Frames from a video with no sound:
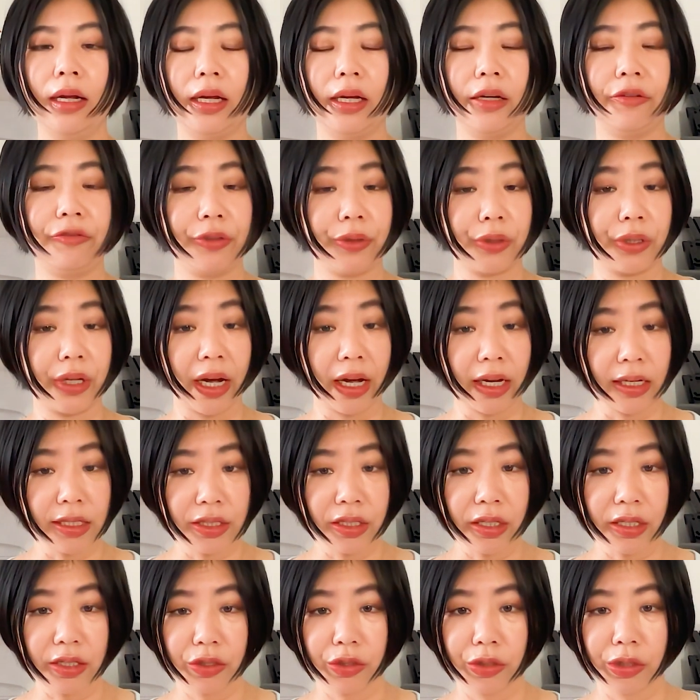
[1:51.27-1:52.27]
If you
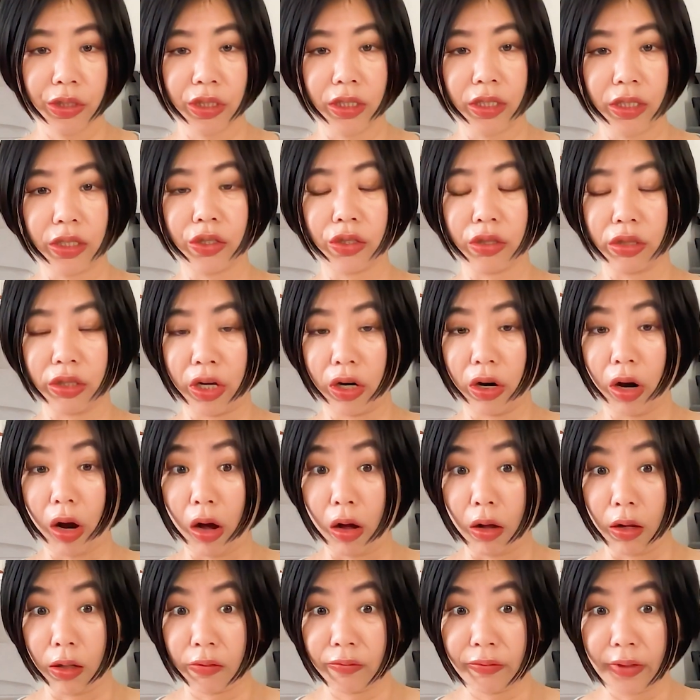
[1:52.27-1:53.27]
guys are interested to learn
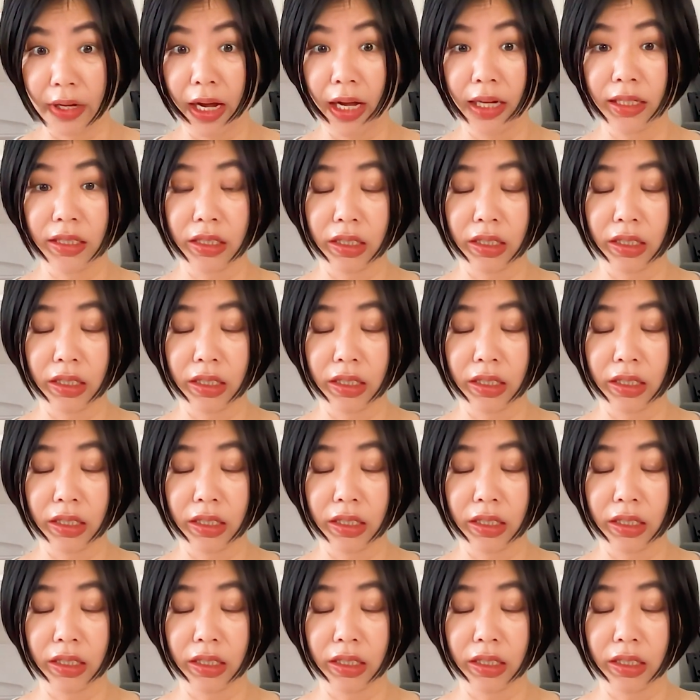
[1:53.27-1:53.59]
all of that,